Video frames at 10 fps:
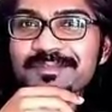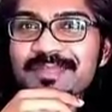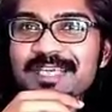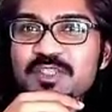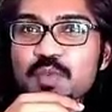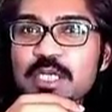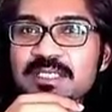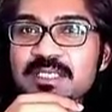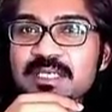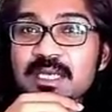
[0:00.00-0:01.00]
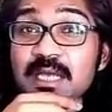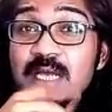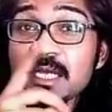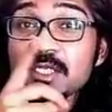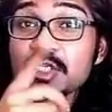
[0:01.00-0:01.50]
Guess what?
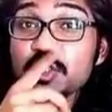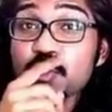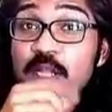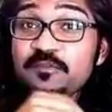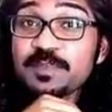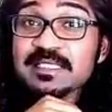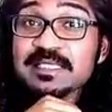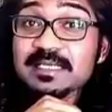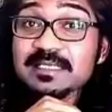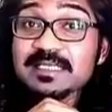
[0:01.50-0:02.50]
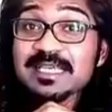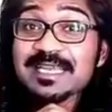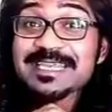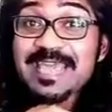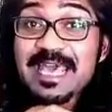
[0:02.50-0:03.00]
12%
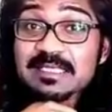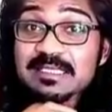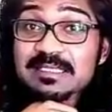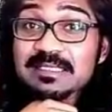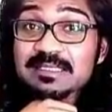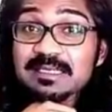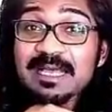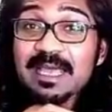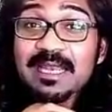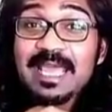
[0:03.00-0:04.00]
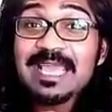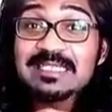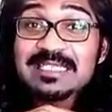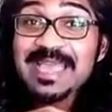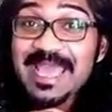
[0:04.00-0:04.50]
said yes, and
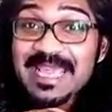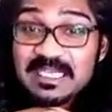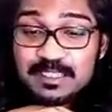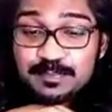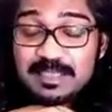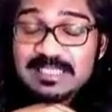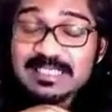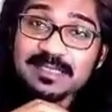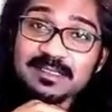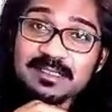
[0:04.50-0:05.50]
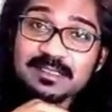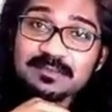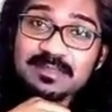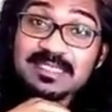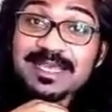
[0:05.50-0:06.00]
88%
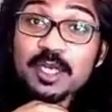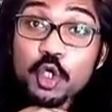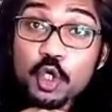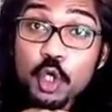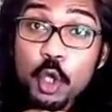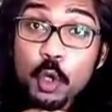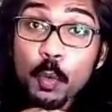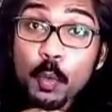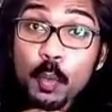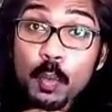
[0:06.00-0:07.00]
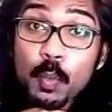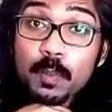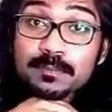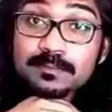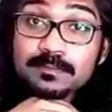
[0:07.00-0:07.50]
said no.
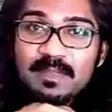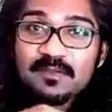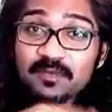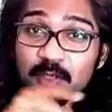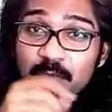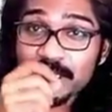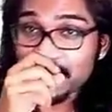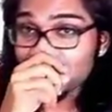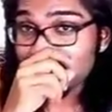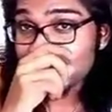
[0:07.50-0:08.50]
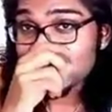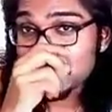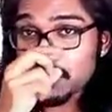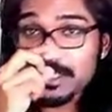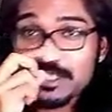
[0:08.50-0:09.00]
Following that, the
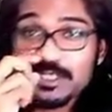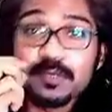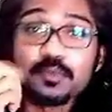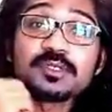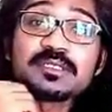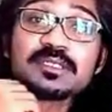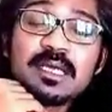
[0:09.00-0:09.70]
next question was,